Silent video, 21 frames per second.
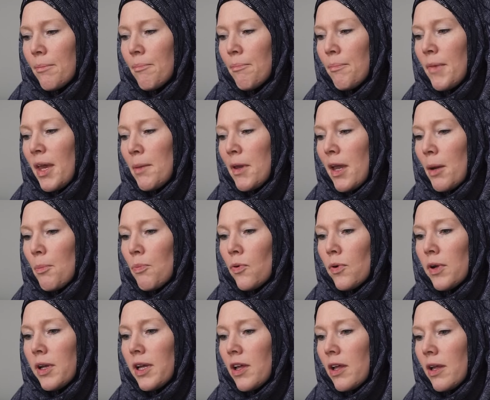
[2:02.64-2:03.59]
maybe a
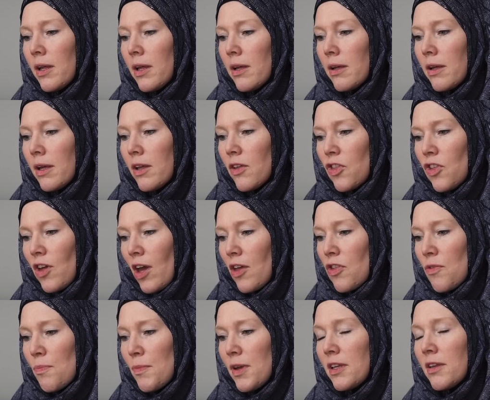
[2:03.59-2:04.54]

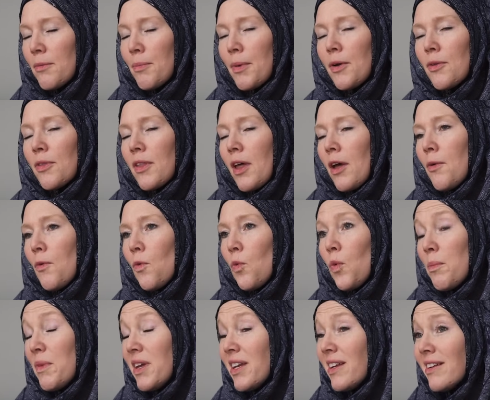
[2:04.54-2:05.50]
prejudgment about that
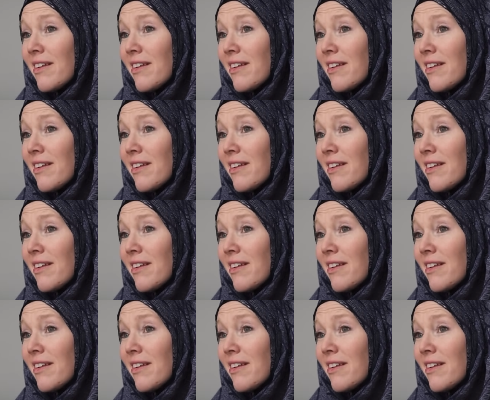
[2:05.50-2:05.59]
women